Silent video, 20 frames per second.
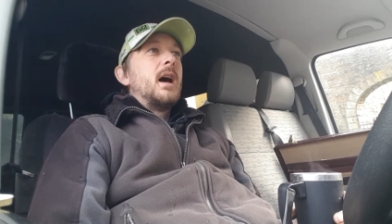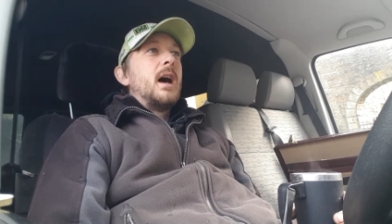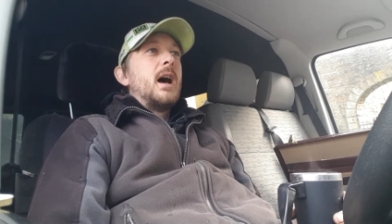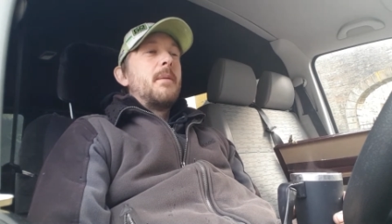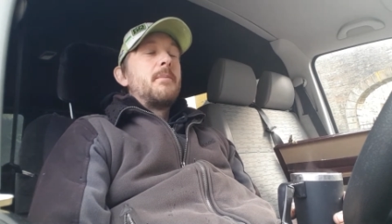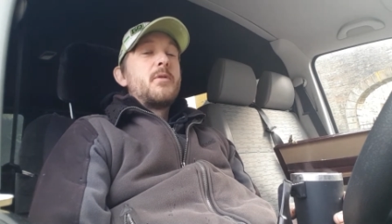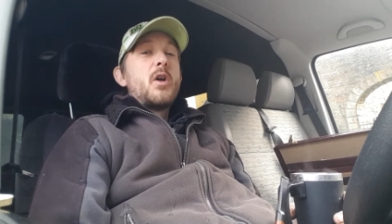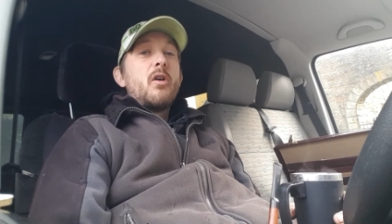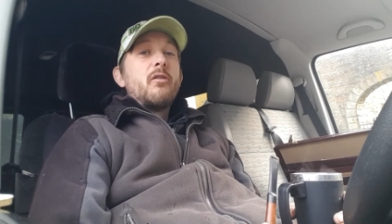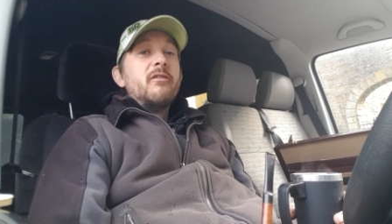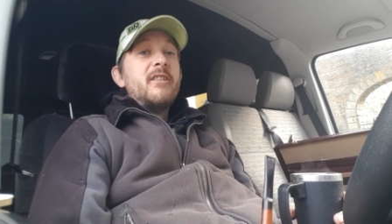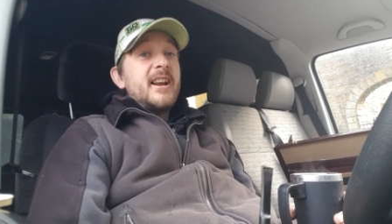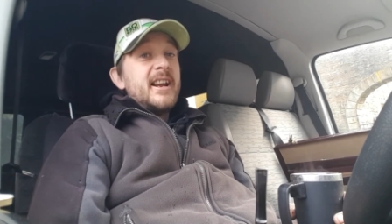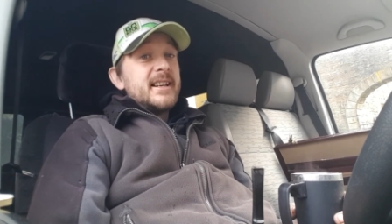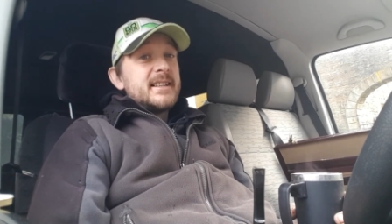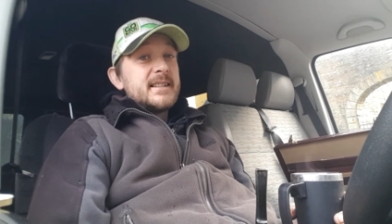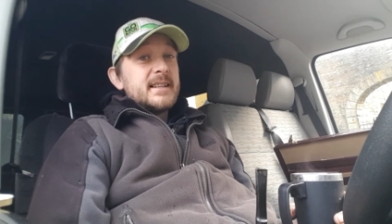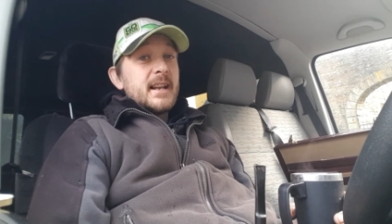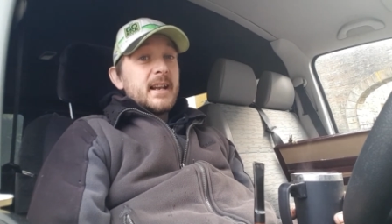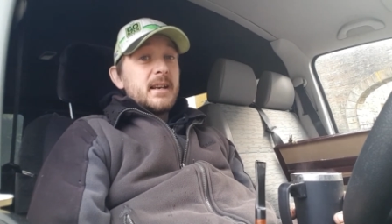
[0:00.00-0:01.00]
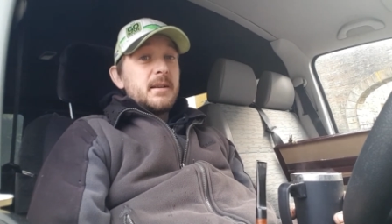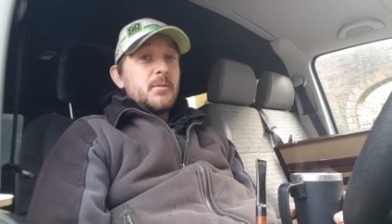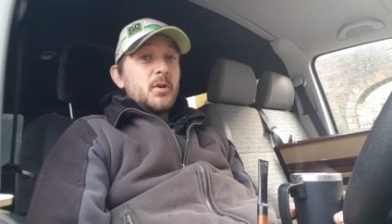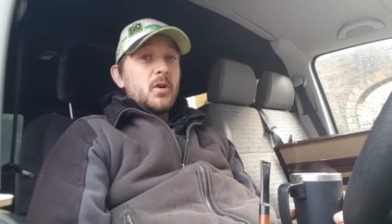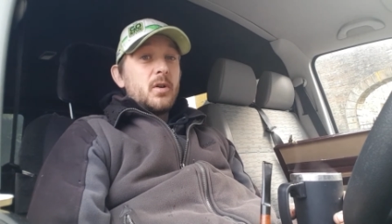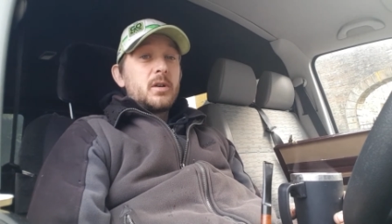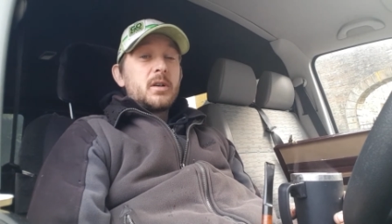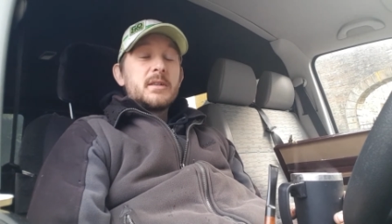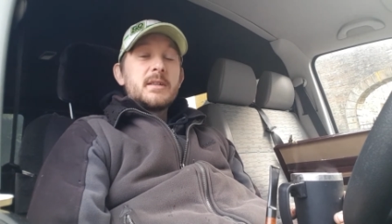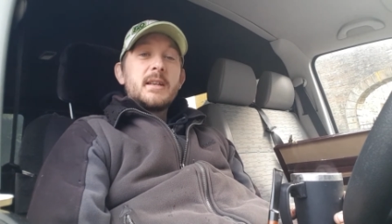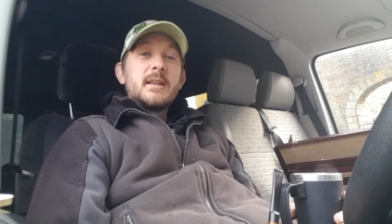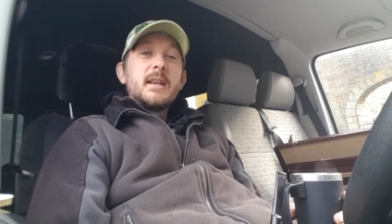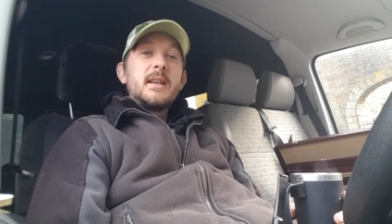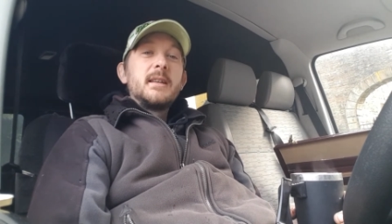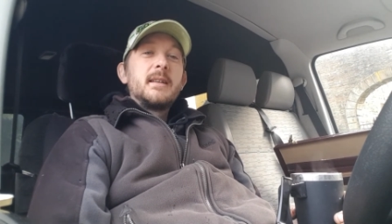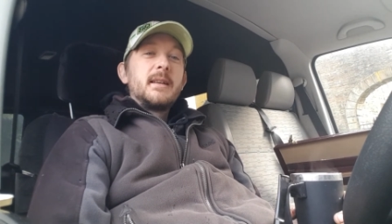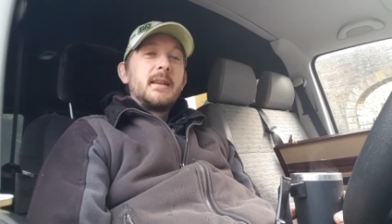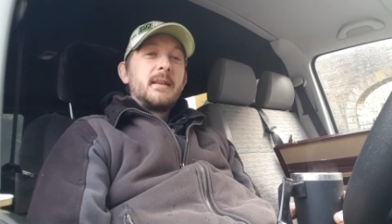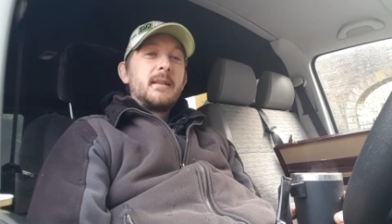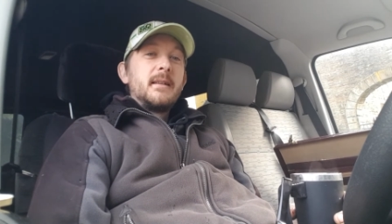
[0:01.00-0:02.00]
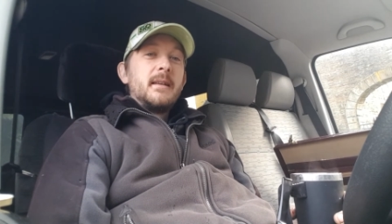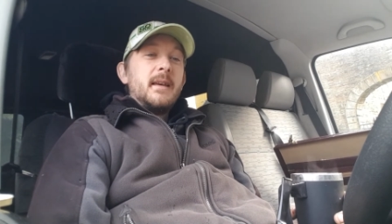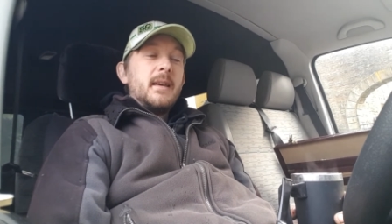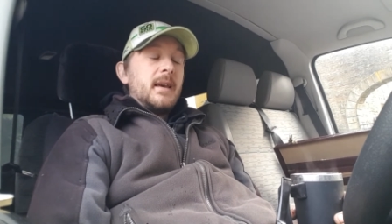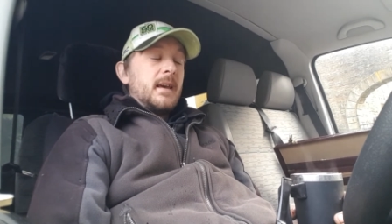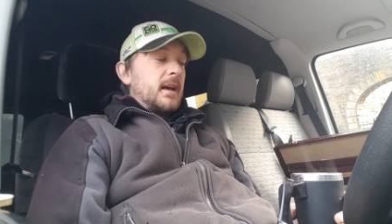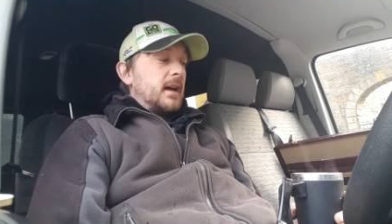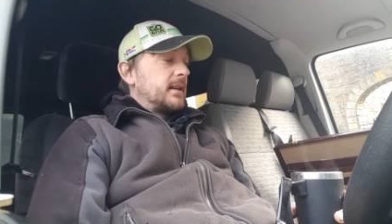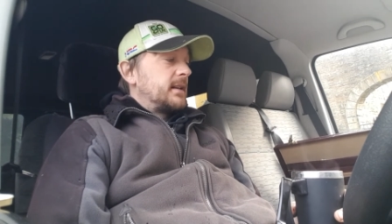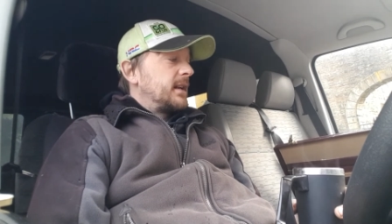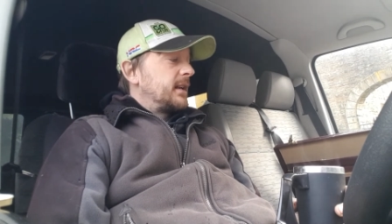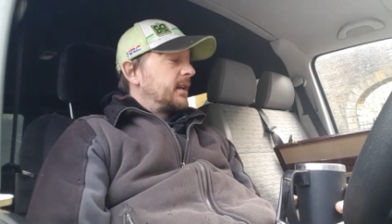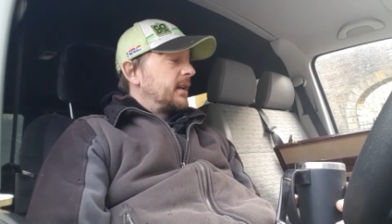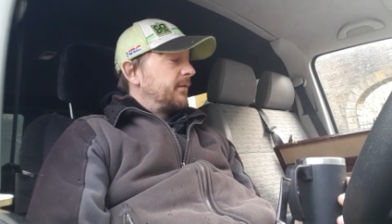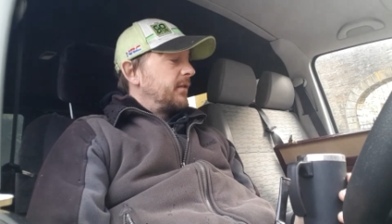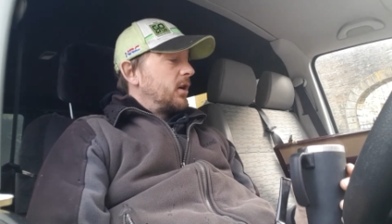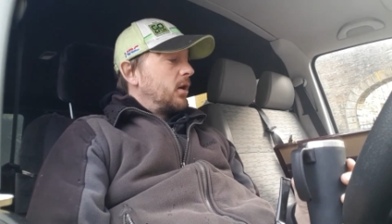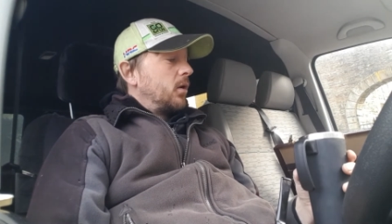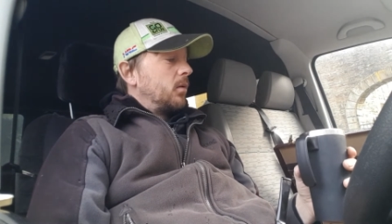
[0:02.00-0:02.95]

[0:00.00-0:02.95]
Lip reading: I'm not racing anymore, because I did give it